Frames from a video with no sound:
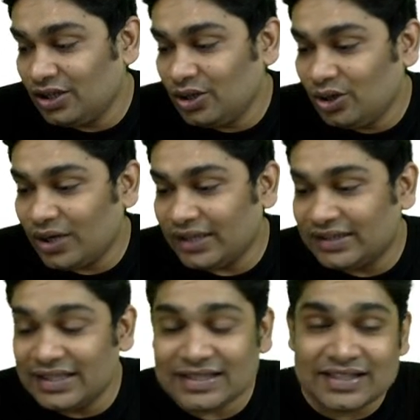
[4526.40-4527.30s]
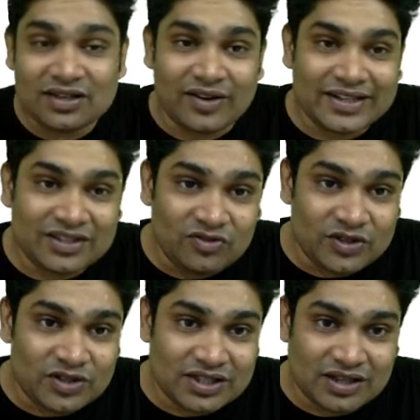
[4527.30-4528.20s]
Okay, this is a question
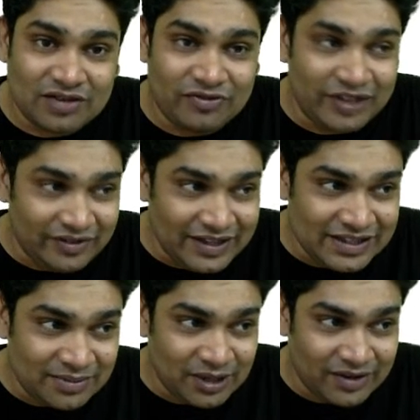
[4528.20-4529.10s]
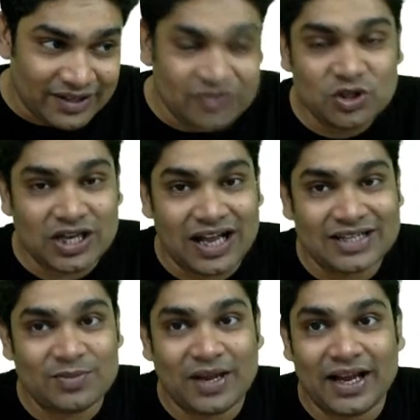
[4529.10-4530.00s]
which is a very, very similar question was
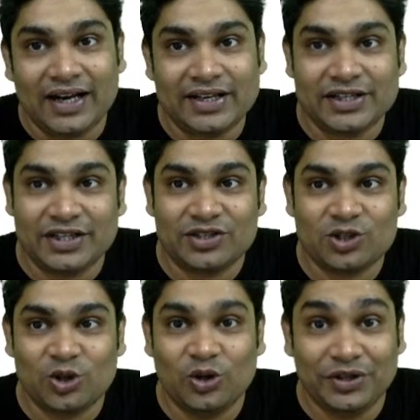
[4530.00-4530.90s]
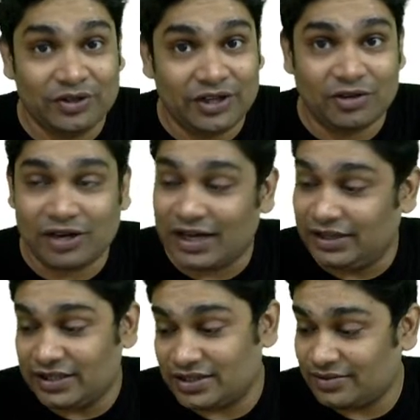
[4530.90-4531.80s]
asked by IIT JEE. So you need to try
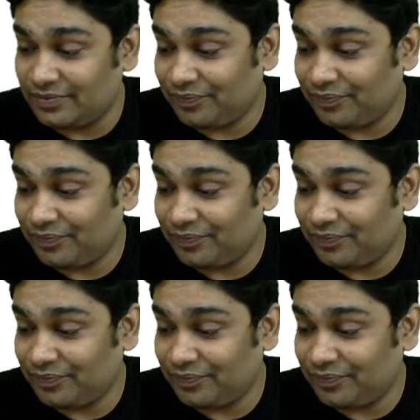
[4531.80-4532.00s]
this.